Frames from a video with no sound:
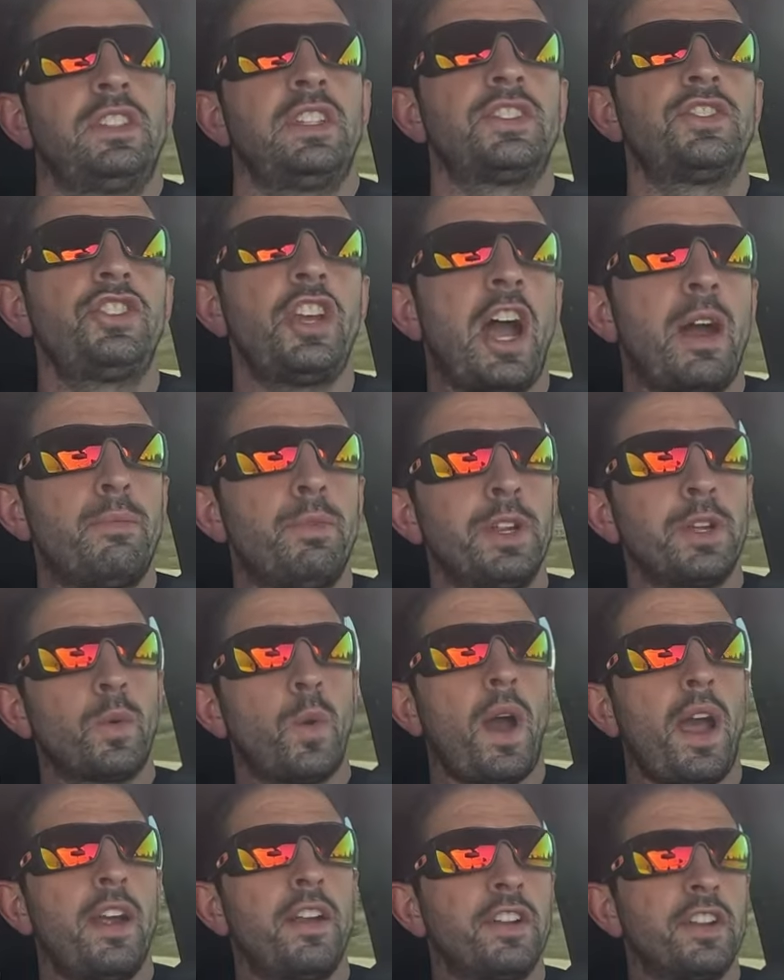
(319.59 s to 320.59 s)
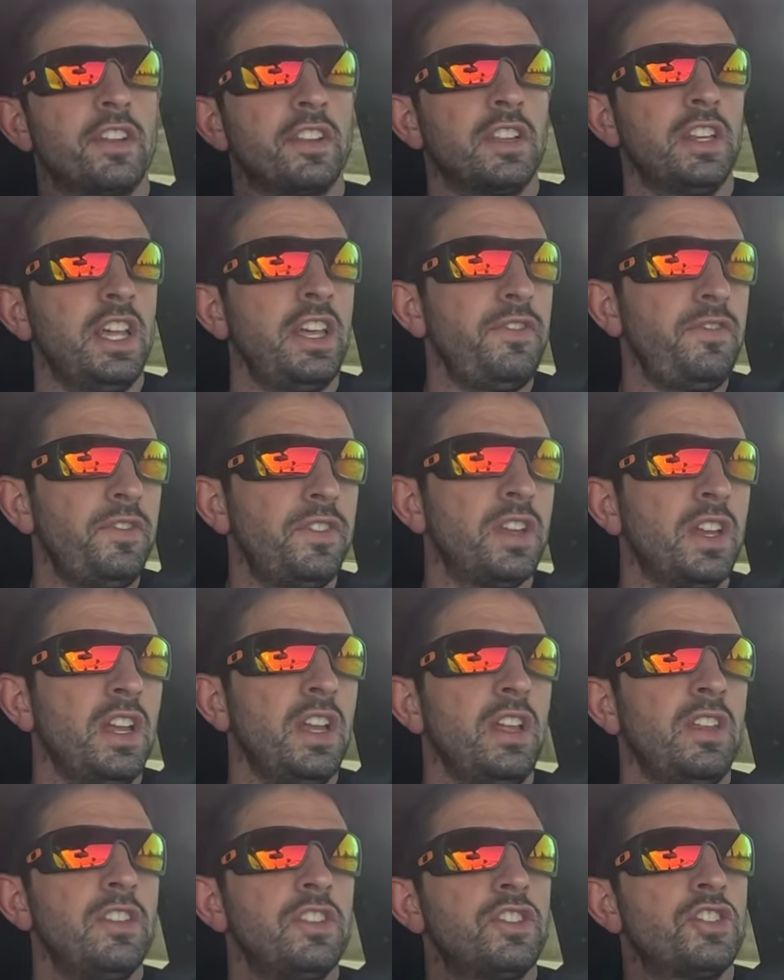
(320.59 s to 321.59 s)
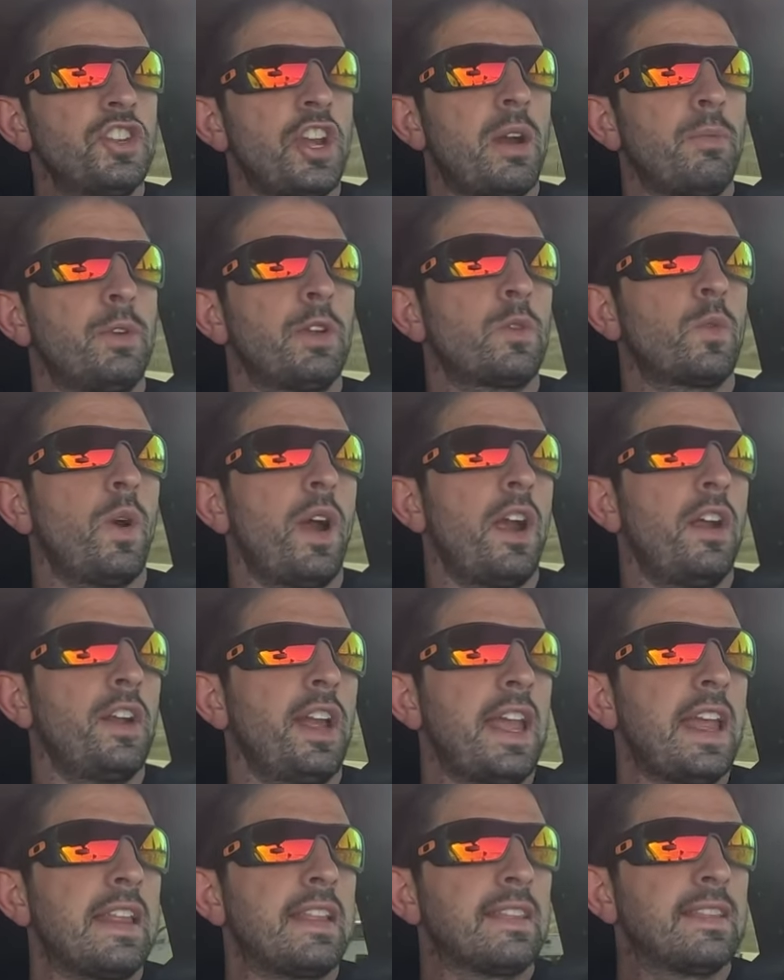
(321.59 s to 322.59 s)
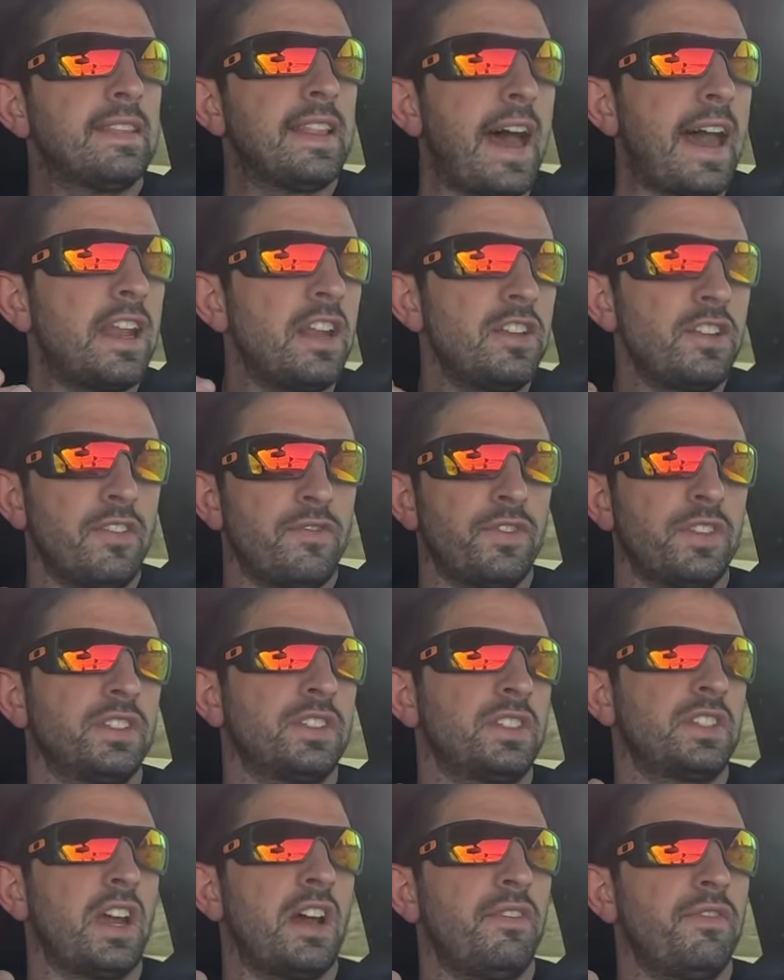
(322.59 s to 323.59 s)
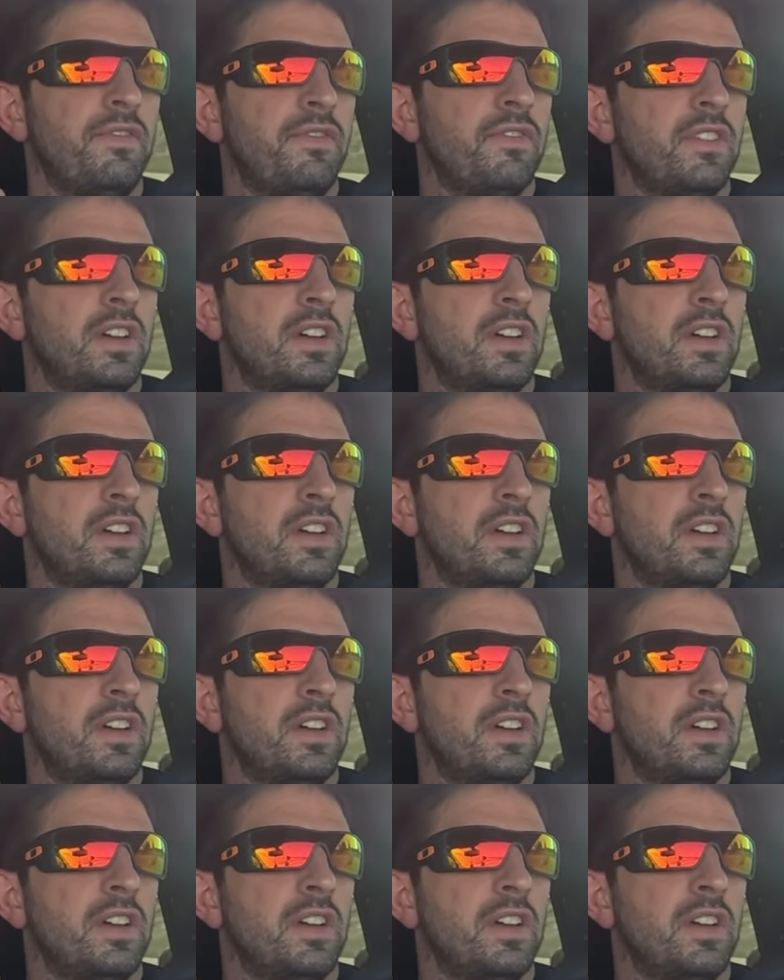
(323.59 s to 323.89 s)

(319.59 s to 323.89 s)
This job required a lift, this job required a lot of different stuff.